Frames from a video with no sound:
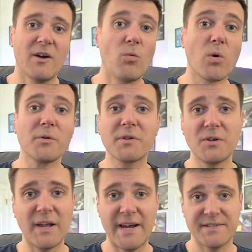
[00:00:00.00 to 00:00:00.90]
a world
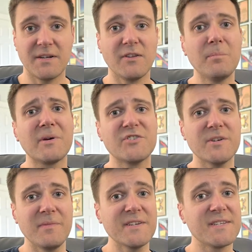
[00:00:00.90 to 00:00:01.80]
class Olympic
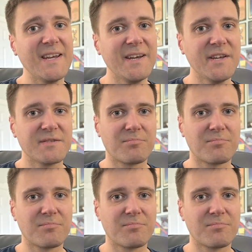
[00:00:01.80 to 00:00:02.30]
gymnast in his